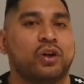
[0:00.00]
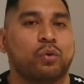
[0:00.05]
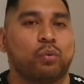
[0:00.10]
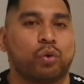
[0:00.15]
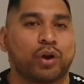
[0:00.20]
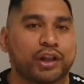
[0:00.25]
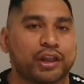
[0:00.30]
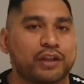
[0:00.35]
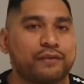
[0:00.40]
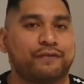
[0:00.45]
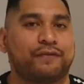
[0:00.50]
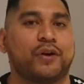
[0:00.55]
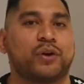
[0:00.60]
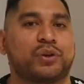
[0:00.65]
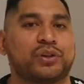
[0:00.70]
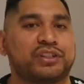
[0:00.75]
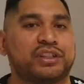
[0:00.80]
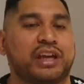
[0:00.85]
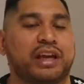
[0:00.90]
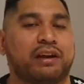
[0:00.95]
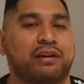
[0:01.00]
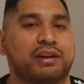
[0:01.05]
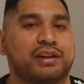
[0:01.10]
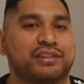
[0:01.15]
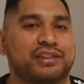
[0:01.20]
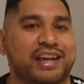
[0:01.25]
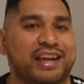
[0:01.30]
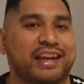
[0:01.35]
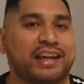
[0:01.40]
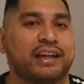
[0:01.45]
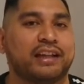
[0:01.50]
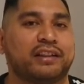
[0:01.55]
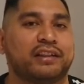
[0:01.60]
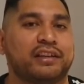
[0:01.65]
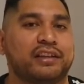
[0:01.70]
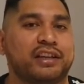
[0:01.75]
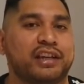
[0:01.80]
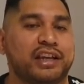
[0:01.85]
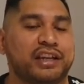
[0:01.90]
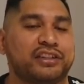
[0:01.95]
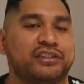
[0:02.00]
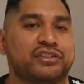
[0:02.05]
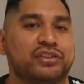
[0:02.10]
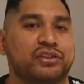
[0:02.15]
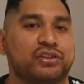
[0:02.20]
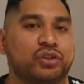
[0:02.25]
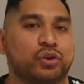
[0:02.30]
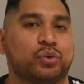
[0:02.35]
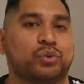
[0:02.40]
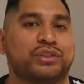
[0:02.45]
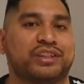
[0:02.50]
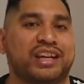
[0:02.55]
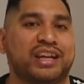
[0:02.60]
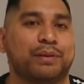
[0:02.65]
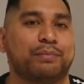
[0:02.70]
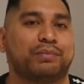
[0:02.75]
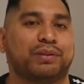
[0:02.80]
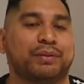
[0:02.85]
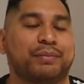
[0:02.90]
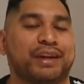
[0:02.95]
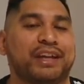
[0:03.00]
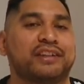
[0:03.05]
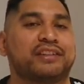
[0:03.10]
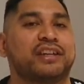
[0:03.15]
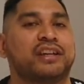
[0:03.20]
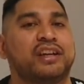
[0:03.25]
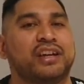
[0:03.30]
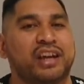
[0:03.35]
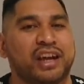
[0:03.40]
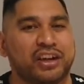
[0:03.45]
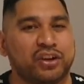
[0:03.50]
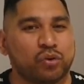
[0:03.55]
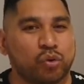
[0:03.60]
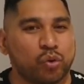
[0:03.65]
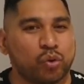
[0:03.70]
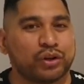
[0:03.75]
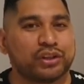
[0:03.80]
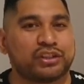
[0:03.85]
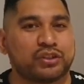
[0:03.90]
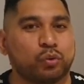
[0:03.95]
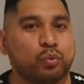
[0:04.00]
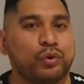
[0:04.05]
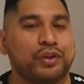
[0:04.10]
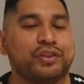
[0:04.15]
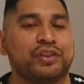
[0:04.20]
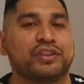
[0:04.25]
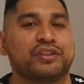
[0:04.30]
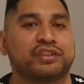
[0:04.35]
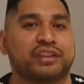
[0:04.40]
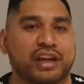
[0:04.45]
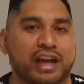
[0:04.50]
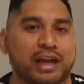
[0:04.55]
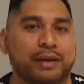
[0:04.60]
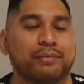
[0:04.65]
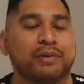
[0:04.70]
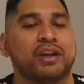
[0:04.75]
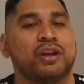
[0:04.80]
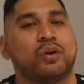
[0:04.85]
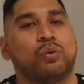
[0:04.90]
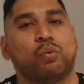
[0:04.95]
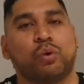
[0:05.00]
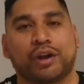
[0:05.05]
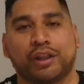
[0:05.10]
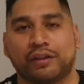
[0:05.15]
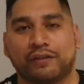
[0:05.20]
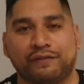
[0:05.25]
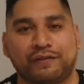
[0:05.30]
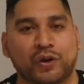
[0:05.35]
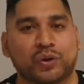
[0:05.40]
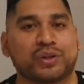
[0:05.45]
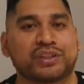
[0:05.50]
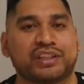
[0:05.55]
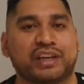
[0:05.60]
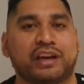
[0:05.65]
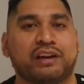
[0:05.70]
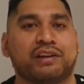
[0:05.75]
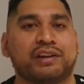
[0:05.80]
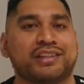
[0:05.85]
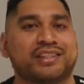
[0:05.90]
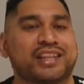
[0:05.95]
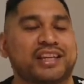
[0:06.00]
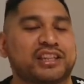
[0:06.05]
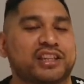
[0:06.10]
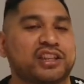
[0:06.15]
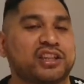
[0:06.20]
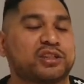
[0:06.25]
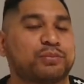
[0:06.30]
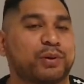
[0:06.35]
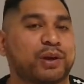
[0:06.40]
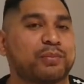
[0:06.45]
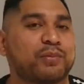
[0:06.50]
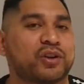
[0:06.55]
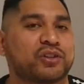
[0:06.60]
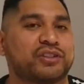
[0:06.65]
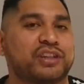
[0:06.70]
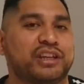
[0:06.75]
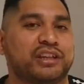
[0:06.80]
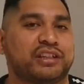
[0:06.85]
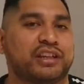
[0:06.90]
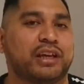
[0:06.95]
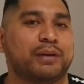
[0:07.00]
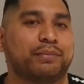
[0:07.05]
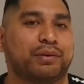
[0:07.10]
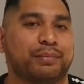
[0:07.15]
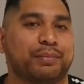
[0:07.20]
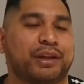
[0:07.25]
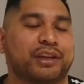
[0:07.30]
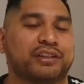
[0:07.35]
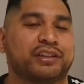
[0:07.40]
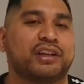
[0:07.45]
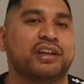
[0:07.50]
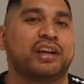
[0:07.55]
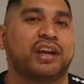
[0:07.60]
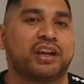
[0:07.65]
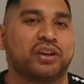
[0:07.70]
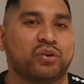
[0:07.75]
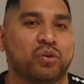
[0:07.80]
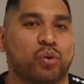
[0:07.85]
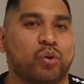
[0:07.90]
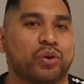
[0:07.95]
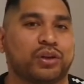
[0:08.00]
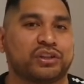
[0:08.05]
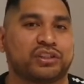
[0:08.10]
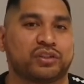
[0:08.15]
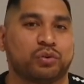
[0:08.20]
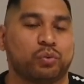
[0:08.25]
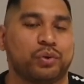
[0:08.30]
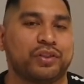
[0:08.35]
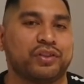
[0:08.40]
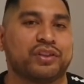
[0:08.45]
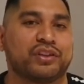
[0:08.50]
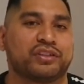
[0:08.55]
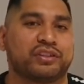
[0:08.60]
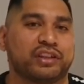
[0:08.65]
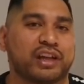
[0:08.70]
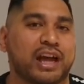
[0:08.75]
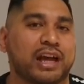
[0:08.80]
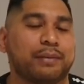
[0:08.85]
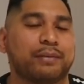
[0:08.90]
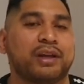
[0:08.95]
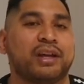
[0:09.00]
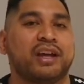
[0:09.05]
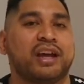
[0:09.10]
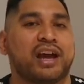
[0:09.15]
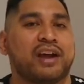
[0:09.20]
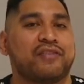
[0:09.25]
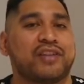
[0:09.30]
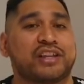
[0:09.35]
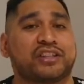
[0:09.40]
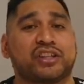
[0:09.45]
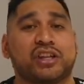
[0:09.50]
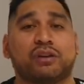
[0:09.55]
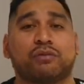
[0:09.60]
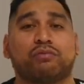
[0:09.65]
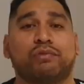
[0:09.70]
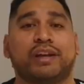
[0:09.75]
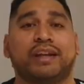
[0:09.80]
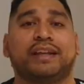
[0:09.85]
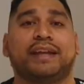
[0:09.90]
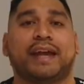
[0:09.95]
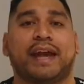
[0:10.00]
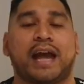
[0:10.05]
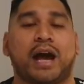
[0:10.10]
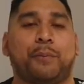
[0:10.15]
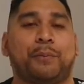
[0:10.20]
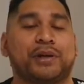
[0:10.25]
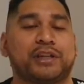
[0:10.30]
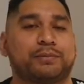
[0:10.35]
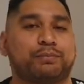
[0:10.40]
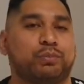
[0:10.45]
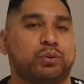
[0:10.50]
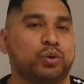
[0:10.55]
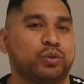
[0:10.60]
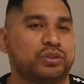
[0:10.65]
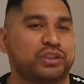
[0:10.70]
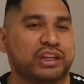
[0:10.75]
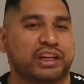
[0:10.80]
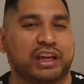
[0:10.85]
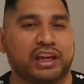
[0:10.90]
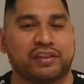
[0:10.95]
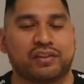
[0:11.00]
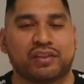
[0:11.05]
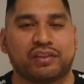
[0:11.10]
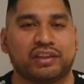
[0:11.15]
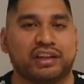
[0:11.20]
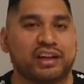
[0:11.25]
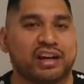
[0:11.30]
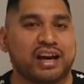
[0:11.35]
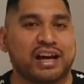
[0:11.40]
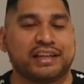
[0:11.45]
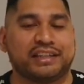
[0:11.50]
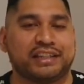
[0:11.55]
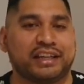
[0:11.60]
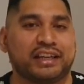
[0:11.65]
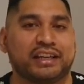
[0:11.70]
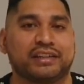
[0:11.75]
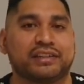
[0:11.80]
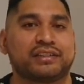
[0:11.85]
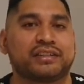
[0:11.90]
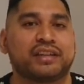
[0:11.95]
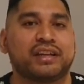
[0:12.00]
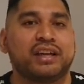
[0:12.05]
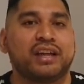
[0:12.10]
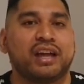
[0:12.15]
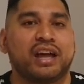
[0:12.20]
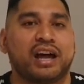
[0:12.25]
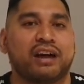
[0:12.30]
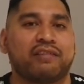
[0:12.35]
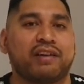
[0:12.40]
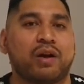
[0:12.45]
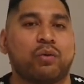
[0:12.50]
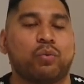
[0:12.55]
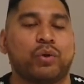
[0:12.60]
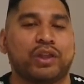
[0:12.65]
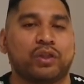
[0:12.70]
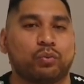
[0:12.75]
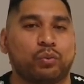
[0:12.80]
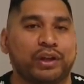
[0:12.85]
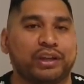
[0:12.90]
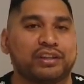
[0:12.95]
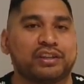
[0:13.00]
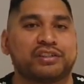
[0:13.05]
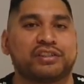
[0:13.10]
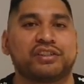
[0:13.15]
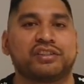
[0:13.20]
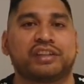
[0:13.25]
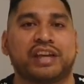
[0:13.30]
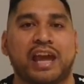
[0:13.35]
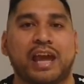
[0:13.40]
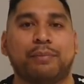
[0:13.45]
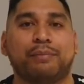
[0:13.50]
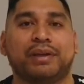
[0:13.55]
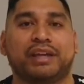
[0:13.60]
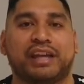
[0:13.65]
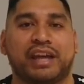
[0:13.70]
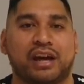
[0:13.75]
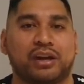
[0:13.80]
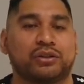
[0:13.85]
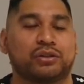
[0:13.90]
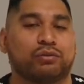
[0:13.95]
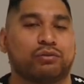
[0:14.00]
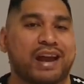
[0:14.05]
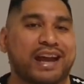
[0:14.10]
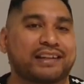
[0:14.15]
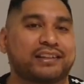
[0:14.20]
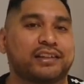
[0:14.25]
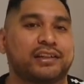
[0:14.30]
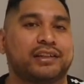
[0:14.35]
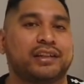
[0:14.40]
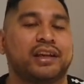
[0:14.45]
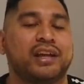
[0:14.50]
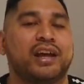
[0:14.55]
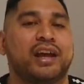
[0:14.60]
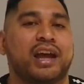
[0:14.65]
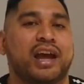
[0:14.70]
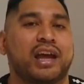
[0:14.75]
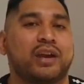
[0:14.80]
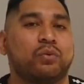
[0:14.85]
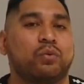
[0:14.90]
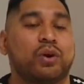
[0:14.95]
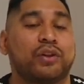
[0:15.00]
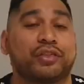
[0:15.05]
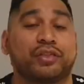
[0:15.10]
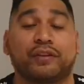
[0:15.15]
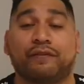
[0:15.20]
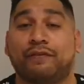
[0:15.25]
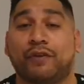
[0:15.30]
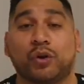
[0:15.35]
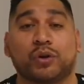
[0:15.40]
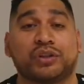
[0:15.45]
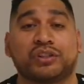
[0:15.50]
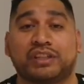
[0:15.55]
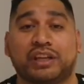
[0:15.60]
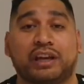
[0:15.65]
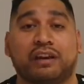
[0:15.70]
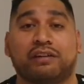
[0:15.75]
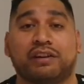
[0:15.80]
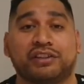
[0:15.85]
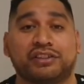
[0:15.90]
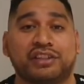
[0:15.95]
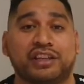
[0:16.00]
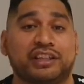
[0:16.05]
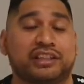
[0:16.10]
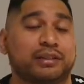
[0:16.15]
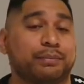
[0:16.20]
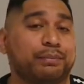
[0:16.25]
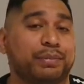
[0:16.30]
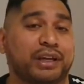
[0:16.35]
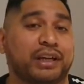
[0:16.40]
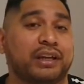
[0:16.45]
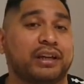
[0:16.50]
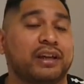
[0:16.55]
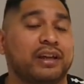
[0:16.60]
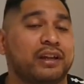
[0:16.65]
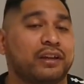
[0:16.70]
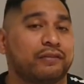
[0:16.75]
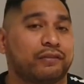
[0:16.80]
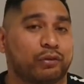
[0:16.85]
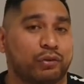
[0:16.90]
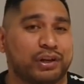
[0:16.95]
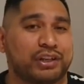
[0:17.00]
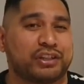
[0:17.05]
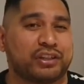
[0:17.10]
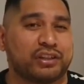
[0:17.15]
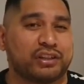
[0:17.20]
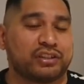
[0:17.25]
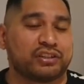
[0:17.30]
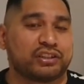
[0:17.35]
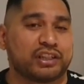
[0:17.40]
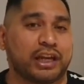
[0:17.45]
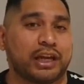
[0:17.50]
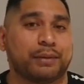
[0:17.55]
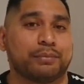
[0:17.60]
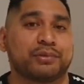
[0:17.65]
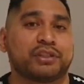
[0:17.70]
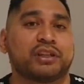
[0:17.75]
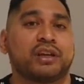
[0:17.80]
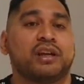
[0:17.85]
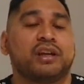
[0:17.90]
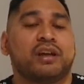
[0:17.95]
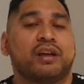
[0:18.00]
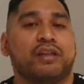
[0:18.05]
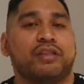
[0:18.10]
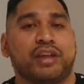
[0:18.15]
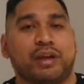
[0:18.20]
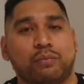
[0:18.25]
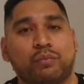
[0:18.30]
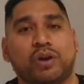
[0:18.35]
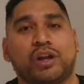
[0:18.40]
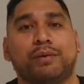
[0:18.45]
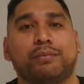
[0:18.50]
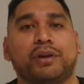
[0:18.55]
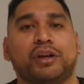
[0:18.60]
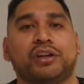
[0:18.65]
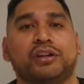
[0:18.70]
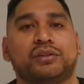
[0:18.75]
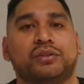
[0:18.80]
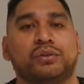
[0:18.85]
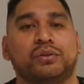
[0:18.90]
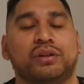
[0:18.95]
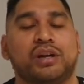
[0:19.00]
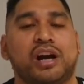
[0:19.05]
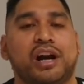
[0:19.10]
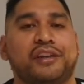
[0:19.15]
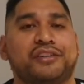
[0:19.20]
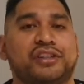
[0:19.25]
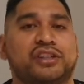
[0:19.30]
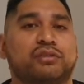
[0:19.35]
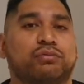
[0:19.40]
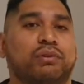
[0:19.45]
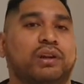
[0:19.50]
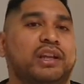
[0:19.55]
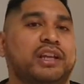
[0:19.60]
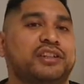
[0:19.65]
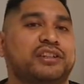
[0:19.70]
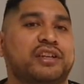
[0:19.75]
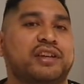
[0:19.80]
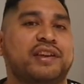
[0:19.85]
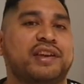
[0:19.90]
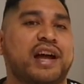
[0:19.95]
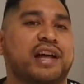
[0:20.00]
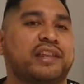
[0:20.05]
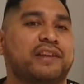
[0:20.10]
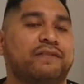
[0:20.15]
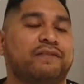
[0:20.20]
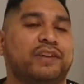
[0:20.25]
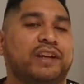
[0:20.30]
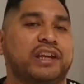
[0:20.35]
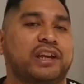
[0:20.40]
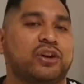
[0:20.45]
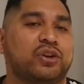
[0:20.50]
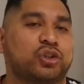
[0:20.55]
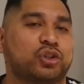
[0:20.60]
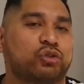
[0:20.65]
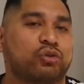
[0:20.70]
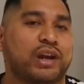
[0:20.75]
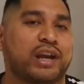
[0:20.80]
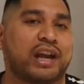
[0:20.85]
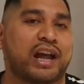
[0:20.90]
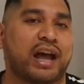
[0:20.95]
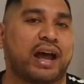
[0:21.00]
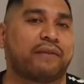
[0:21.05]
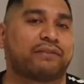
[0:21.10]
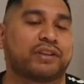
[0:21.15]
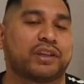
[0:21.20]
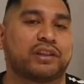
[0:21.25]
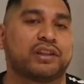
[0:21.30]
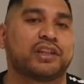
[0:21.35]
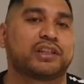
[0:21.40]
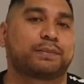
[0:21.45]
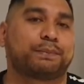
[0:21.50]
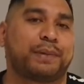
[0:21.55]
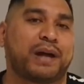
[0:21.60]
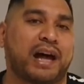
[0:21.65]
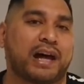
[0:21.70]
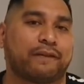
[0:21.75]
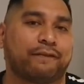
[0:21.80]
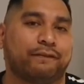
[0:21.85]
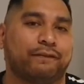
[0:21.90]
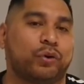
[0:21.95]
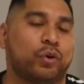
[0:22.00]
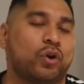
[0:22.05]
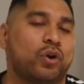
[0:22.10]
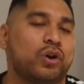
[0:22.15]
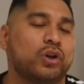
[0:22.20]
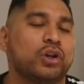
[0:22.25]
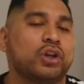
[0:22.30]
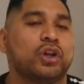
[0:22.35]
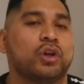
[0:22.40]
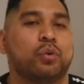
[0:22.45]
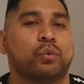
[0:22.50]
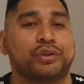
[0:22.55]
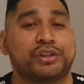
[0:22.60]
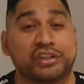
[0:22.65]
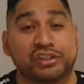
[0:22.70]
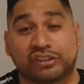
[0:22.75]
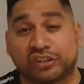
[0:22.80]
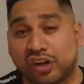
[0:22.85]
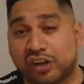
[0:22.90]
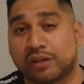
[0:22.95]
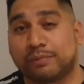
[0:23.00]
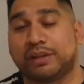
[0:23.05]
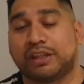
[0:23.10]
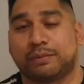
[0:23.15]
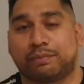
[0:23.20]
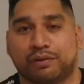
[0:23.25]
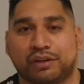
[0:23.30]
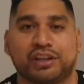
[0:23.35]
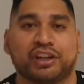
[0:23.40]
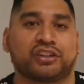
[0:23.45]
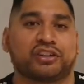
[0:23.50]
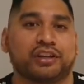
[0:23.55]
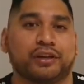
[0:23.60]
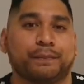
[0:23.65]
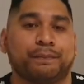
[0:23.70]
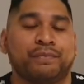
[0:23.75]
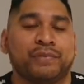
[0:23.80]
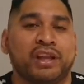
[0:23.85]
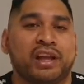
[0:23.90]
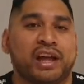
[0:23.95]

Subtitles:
What are the focus areas that England needs to do to implement in order to win this game? What are the focus areas that the Springboks need to implement in order to win this game? And that's going to really help us pull together the ideas around where the weaknesses can be counteracted and what the focus areas need to be for each of these teams. Then what I'm going to do, guys, is release another video straight after this part 4, which is going to be the prediction.